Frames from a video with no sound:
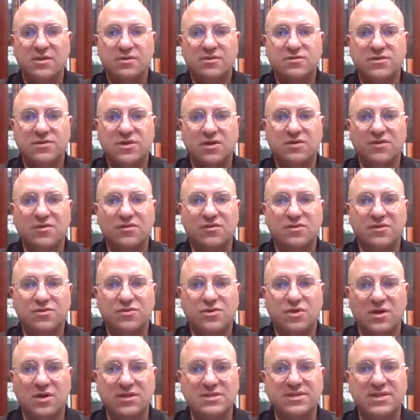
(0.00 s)
So
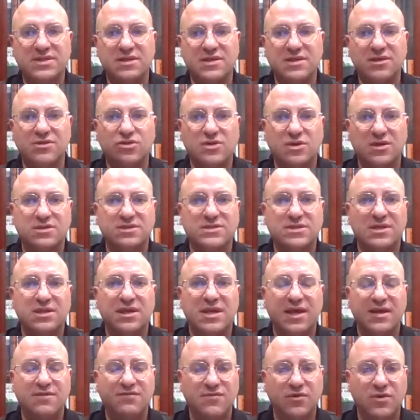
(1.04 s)
Johnson & Johnson
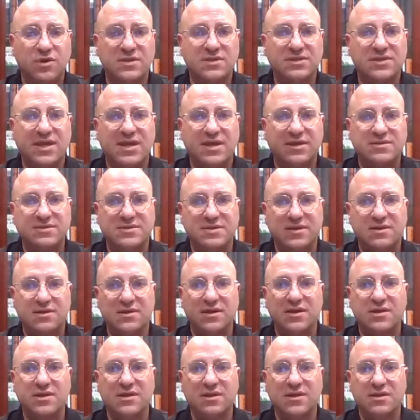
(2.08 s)
have got data